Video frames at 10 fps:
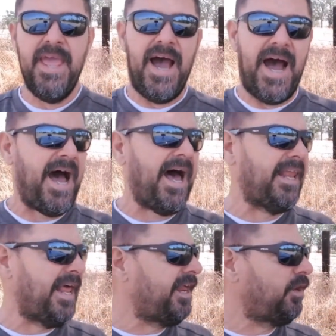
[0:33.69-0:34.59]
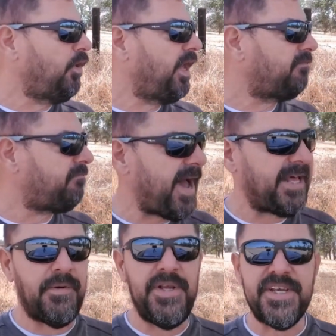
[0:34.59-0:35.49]
Hallelujah.
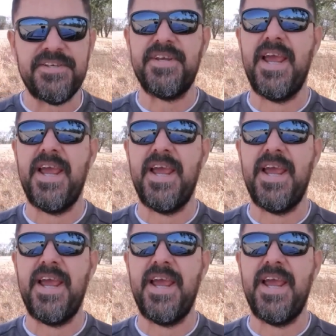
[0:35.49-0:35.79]
Father, we just